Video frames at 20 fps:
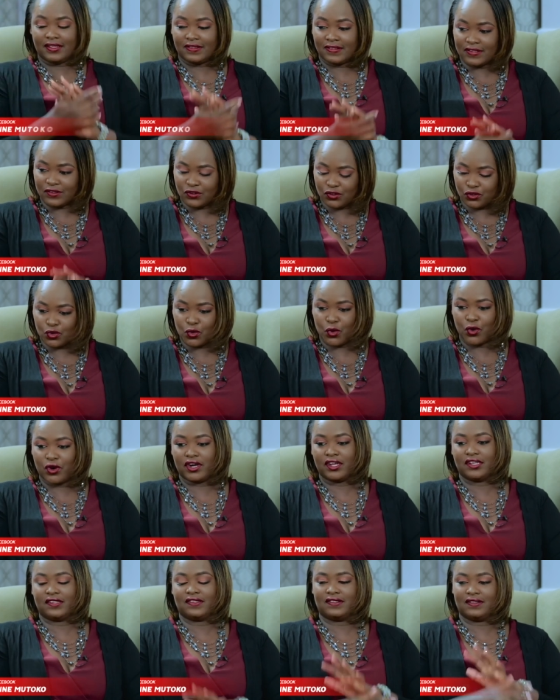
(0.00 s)
It's in
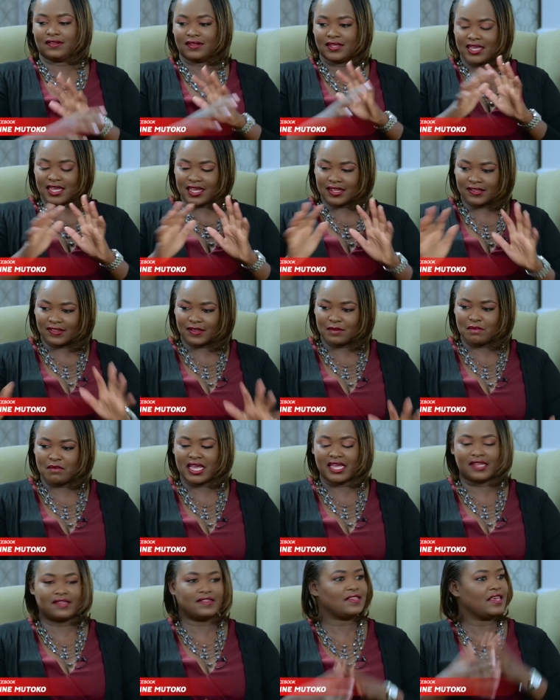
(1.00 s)
stores. It's
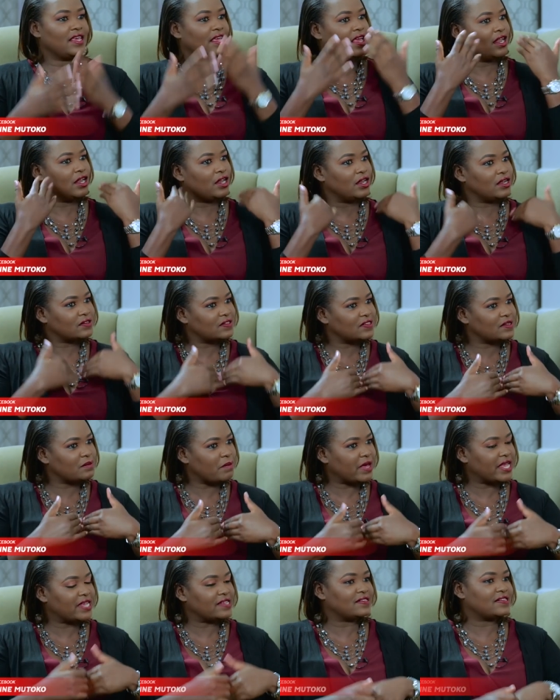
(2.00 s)
amazing. It looks
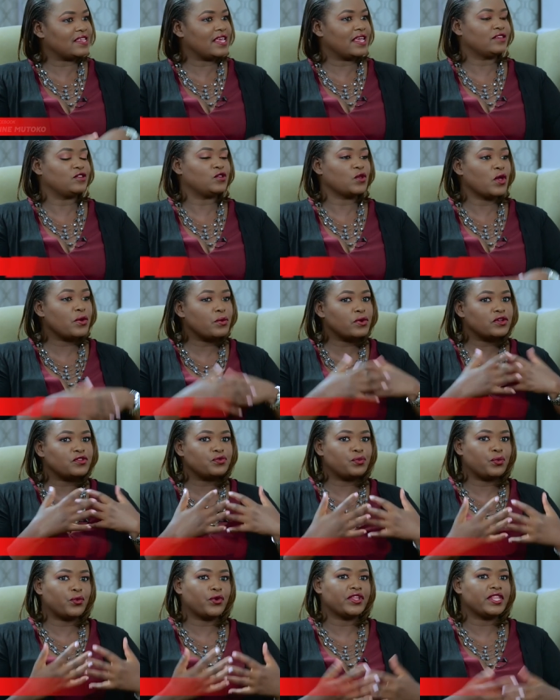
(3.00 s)
amazing. So it
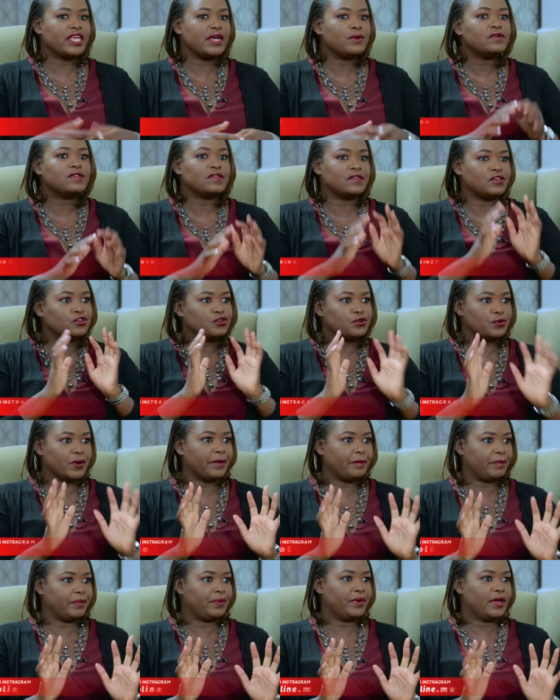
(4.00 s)
was a
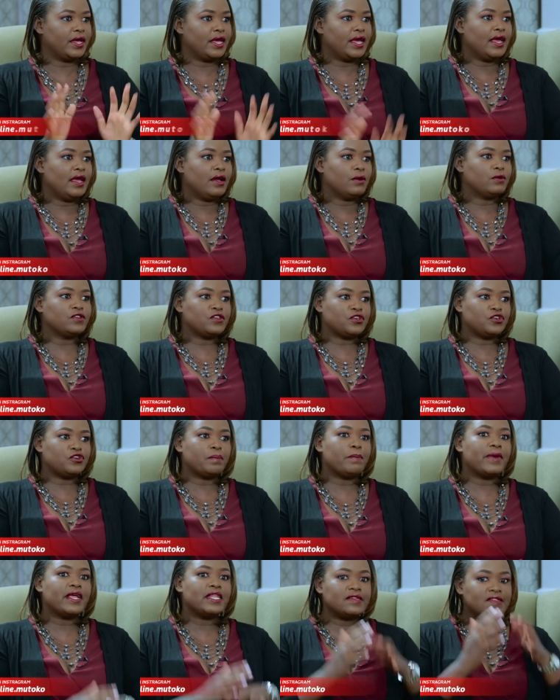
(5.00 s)
trip. It was a
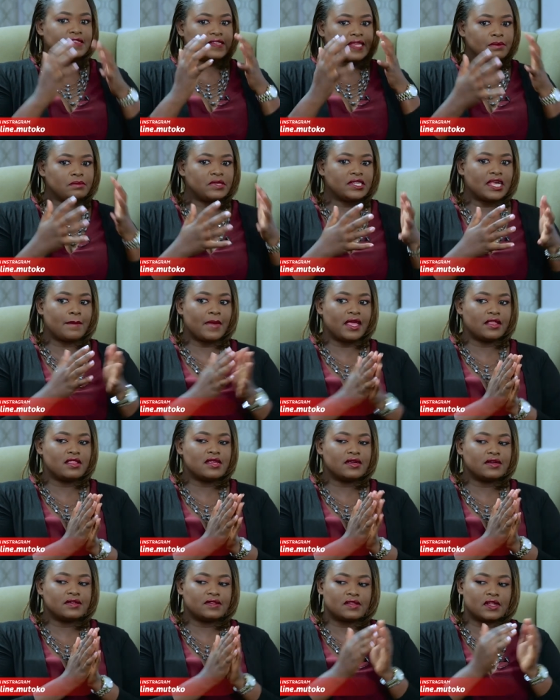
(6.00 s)
trip. But at the same time, I
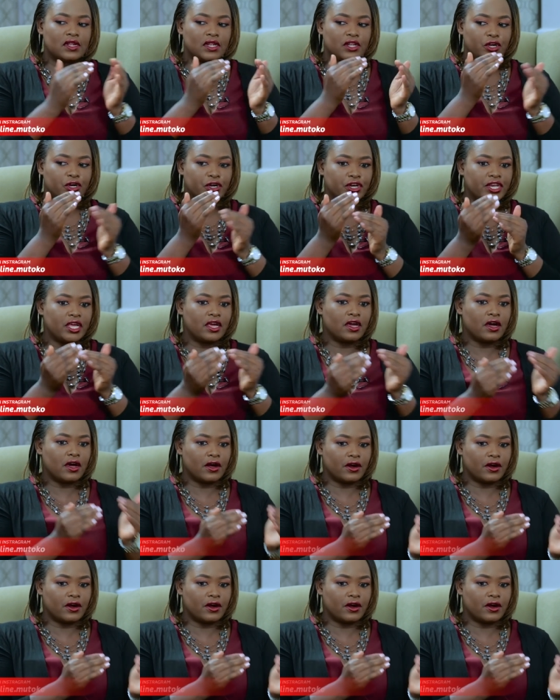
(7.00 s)
think it's a learning